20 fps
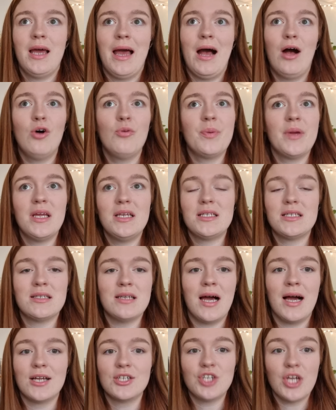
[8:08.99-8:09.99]
Alpine didn't
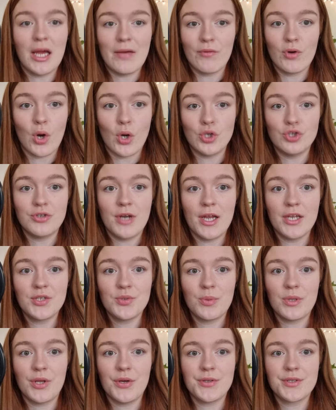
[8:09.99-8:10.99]
actually have a contract
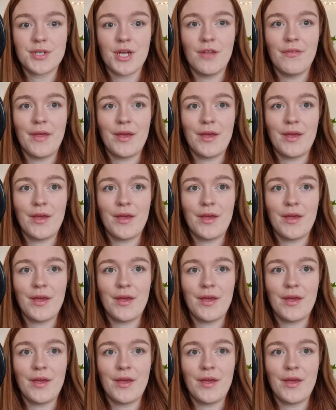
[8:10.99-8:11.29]
with Oscar.